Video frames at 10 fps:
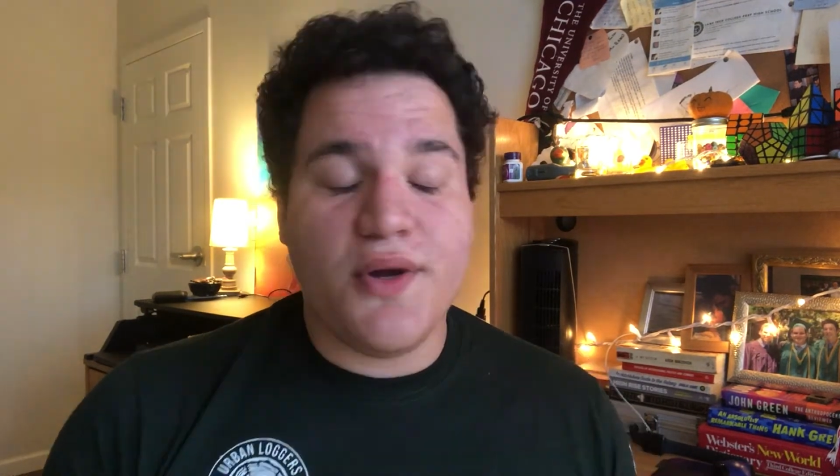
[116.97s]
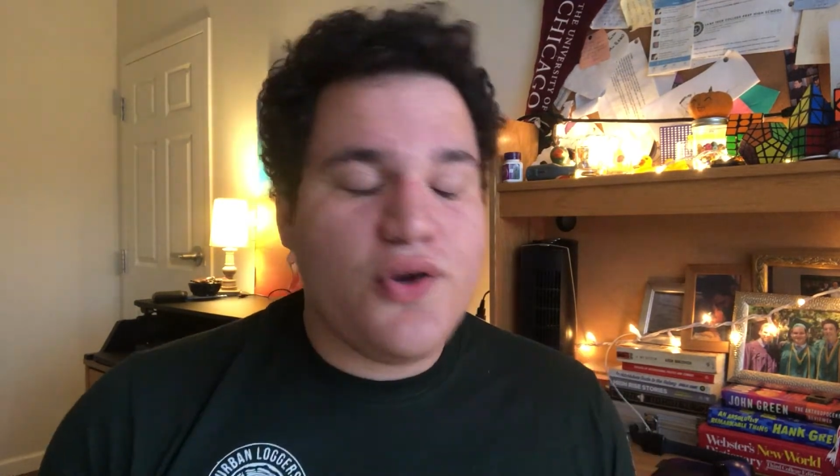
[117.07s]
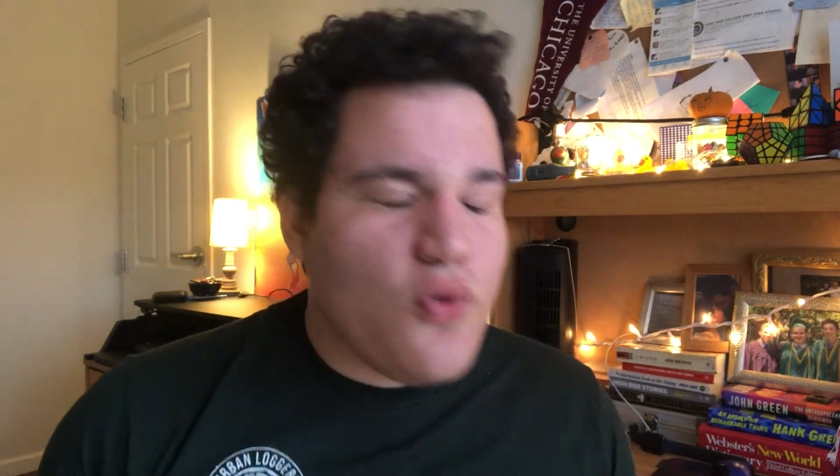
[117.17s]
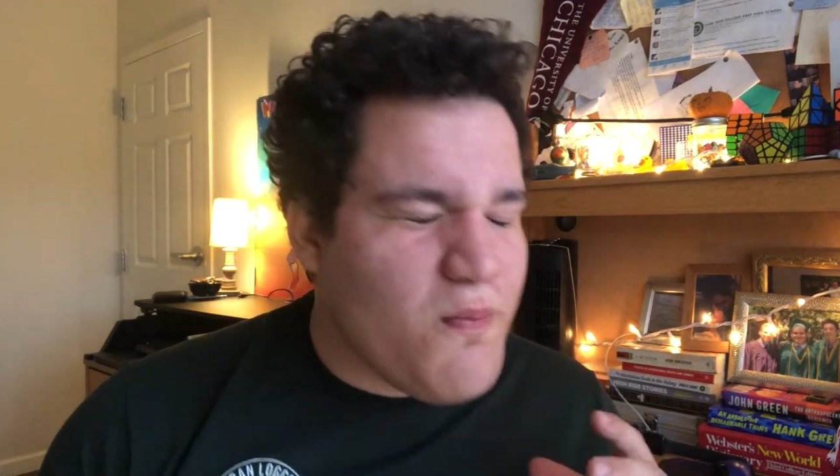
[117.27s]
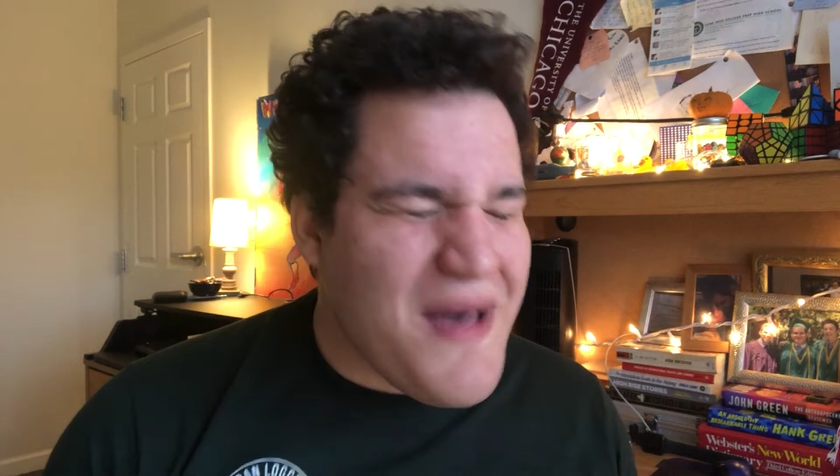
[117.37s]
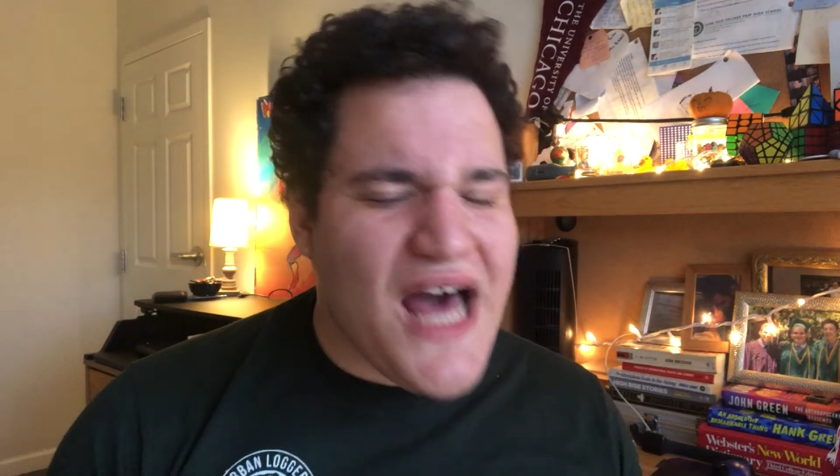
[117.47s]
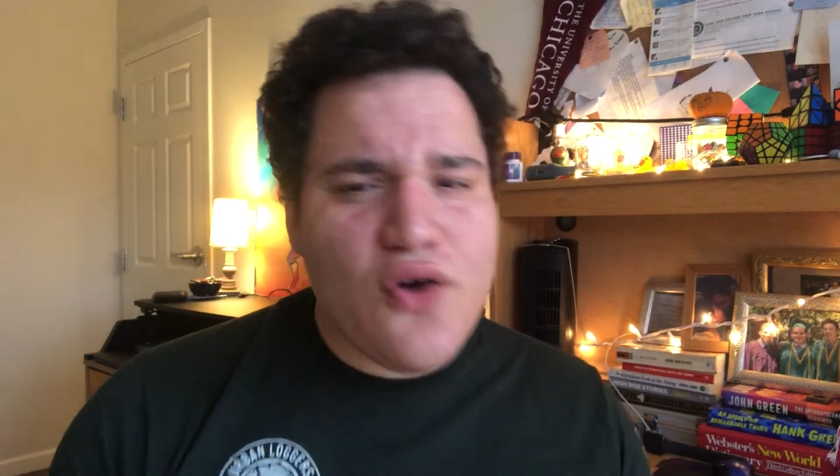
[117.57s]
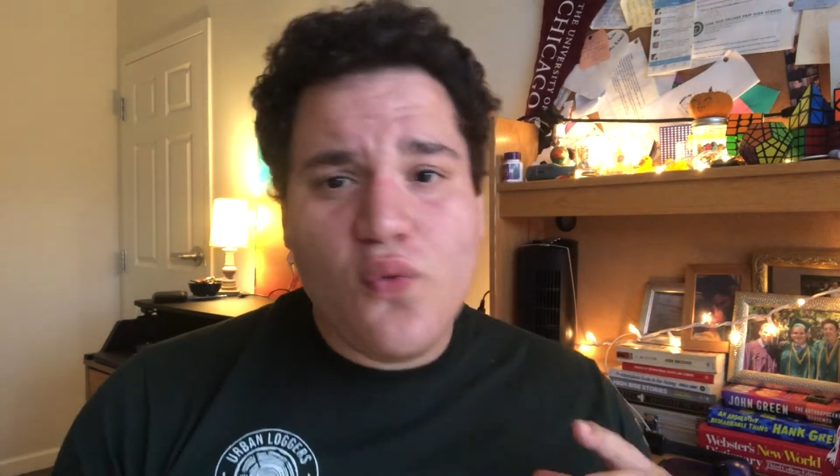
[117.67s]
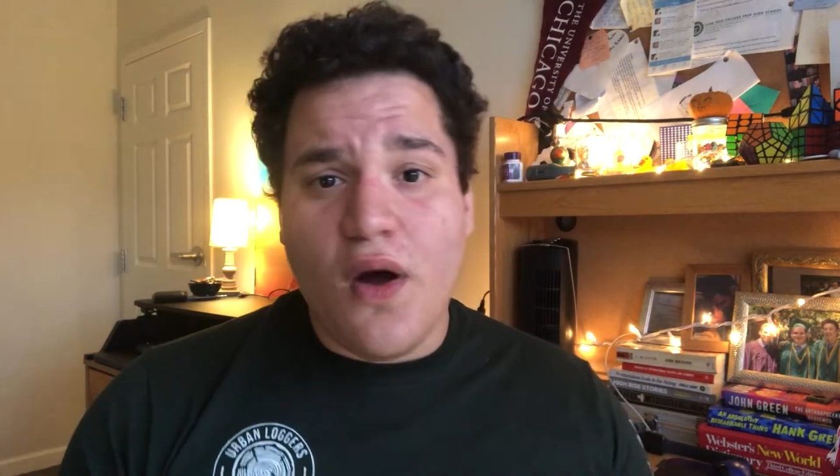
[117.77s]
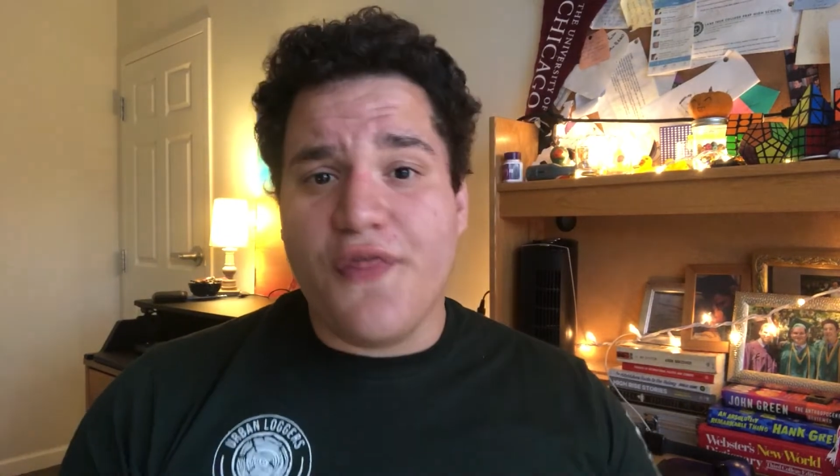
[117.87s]
But no
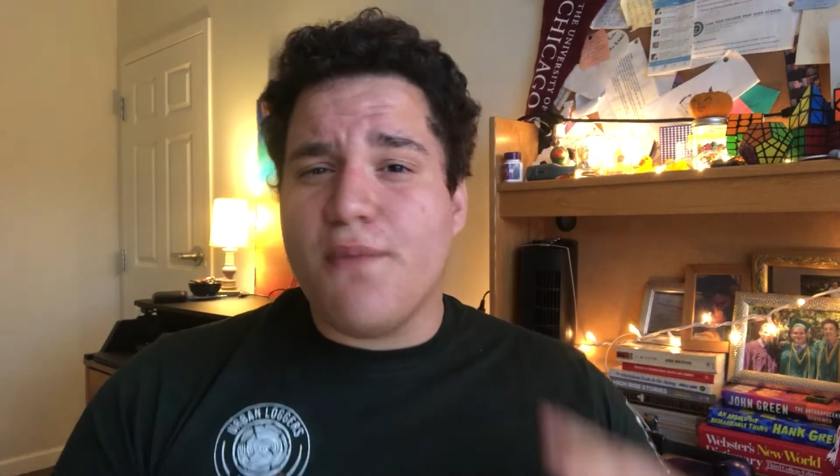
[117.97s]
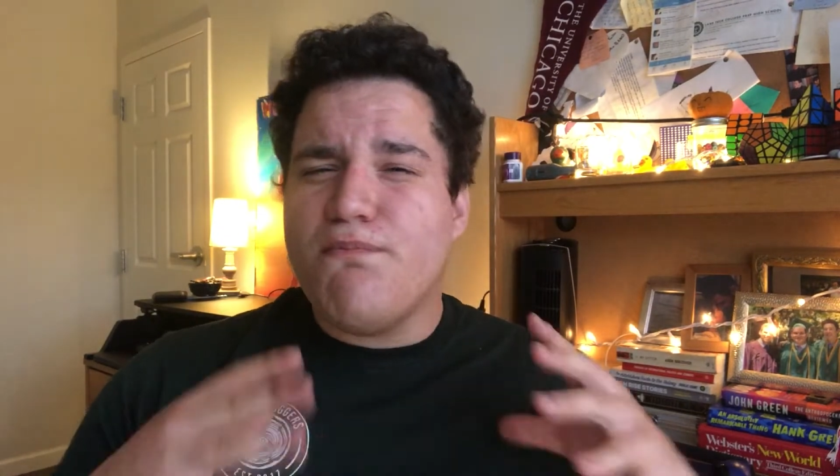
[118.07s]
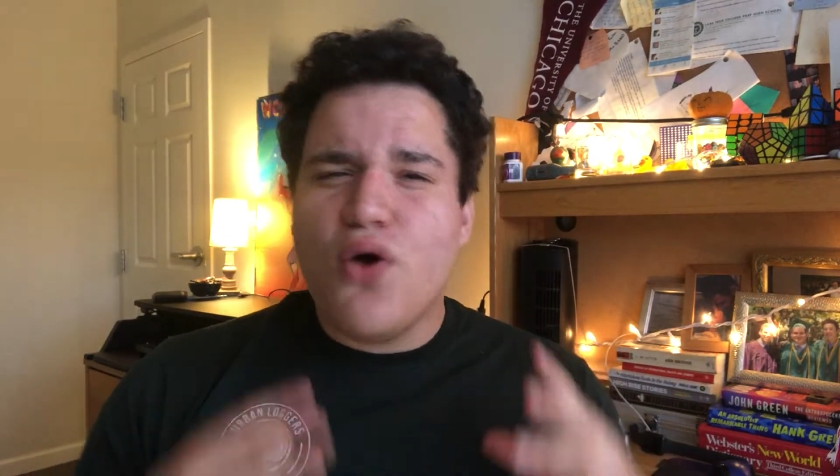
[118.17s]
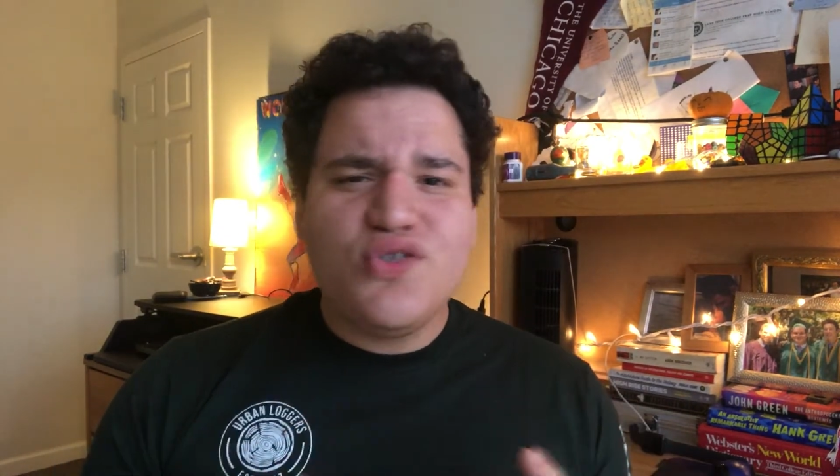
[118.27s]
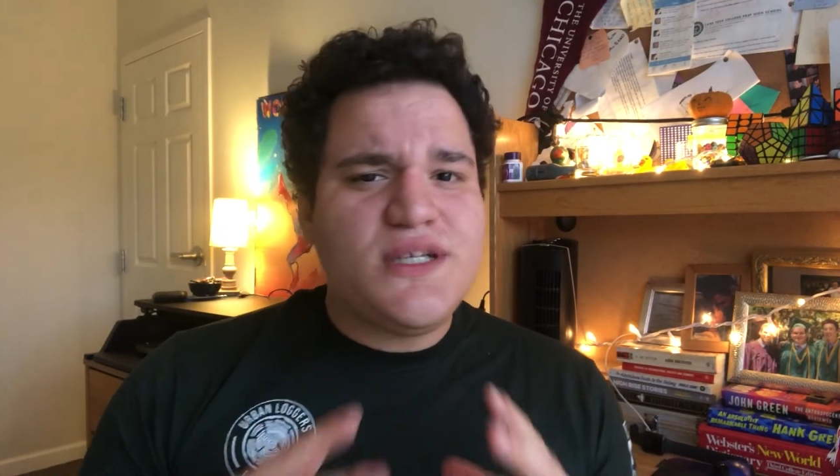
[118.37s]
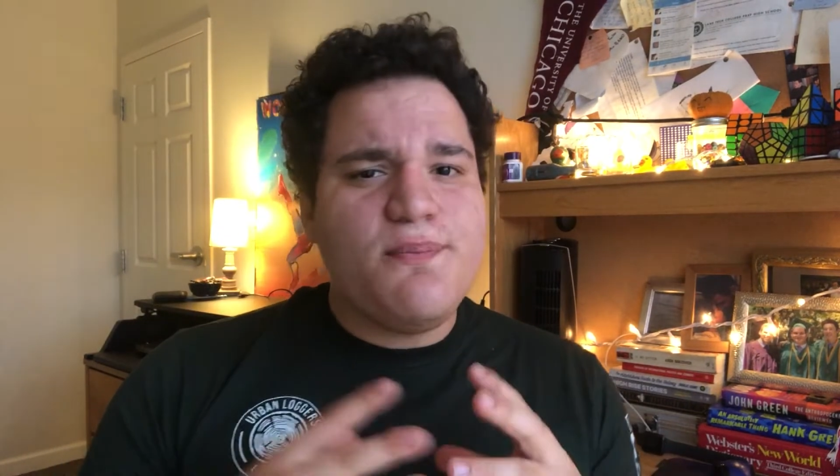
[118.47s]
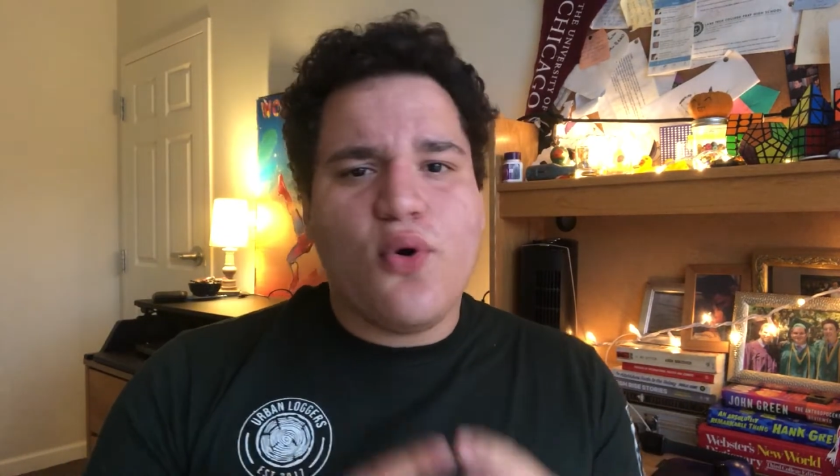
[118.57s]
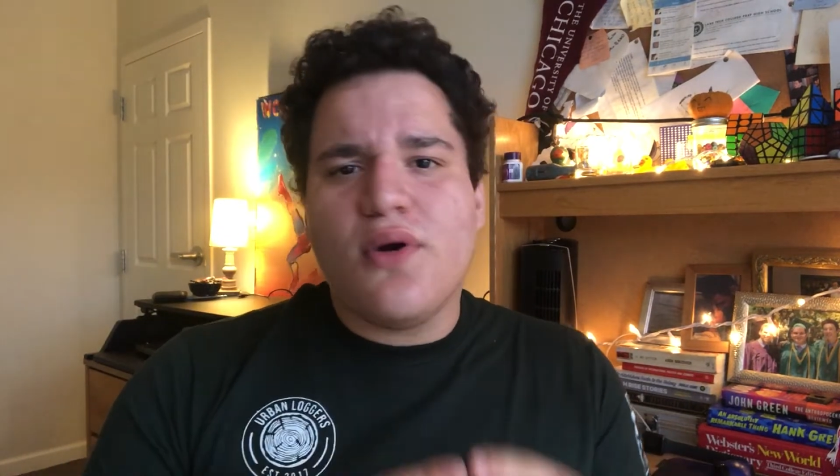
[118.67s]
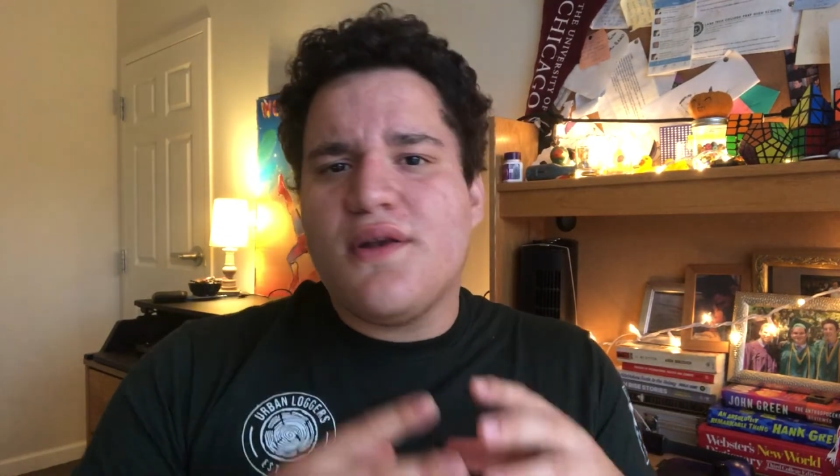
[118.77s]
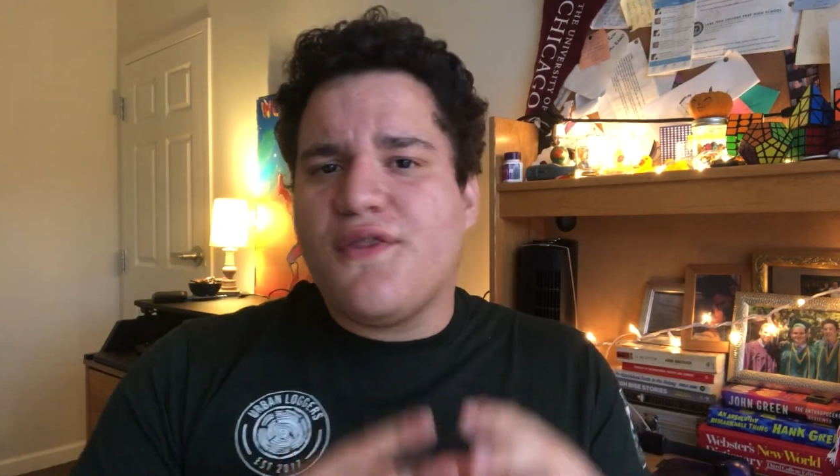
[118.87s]
matter what, the most
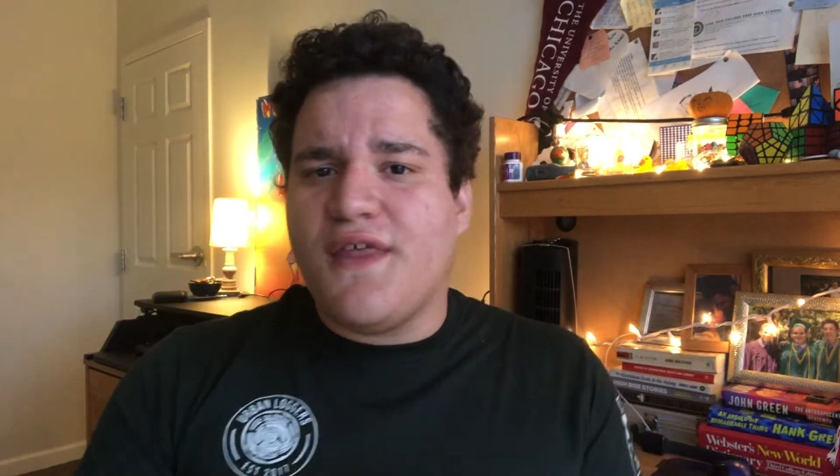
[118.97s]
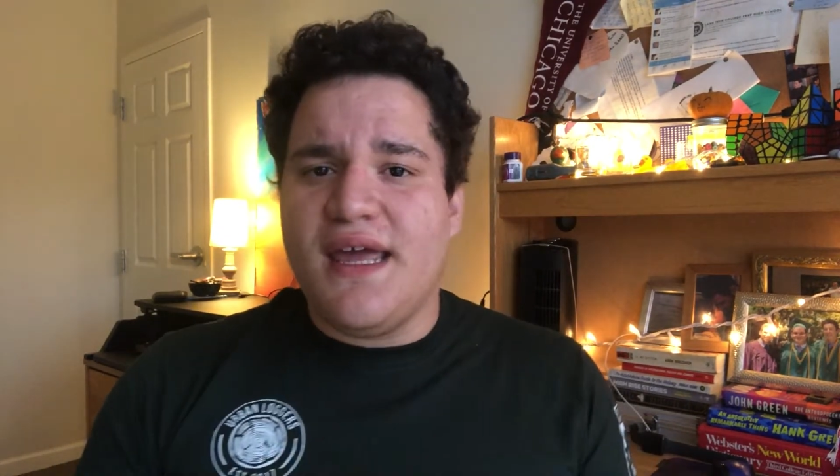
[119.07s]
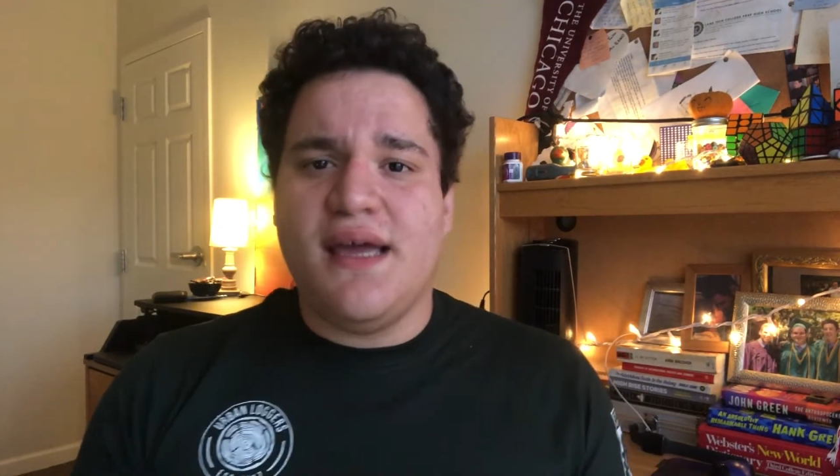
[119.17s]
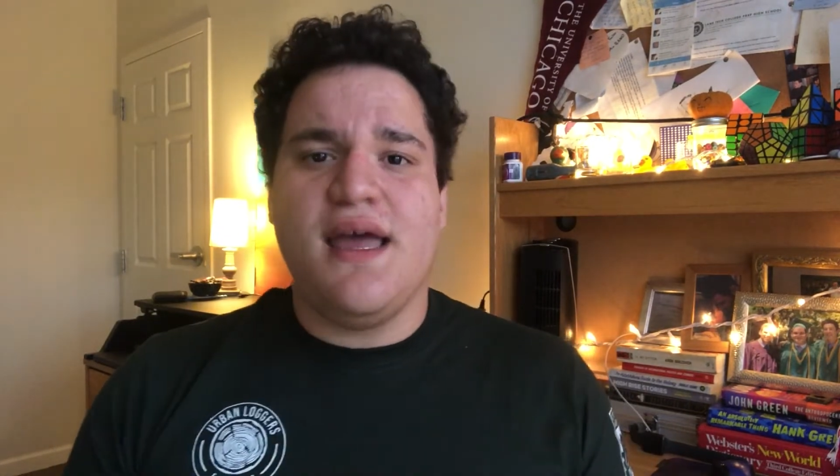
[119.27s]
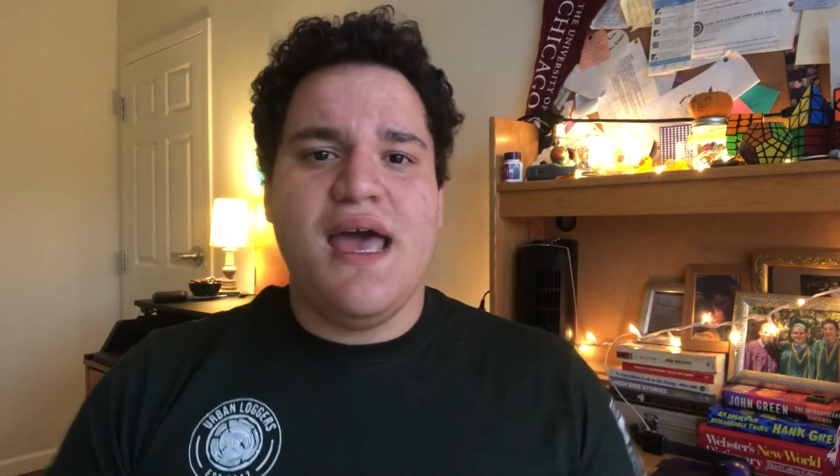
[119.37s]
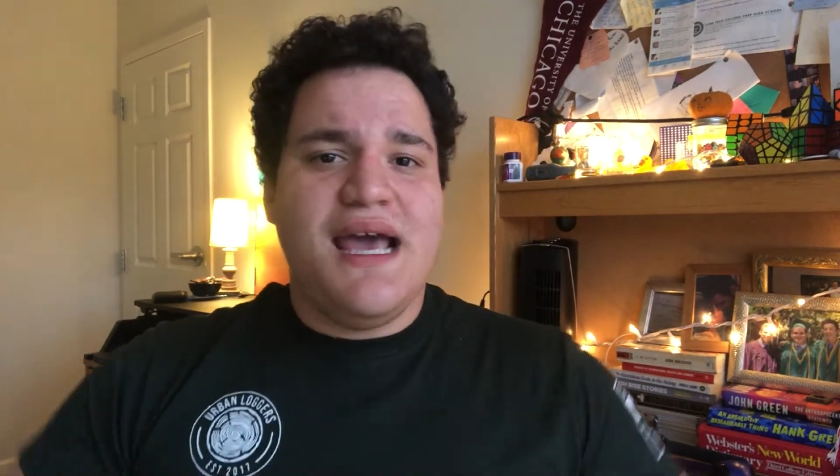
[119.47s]
important thing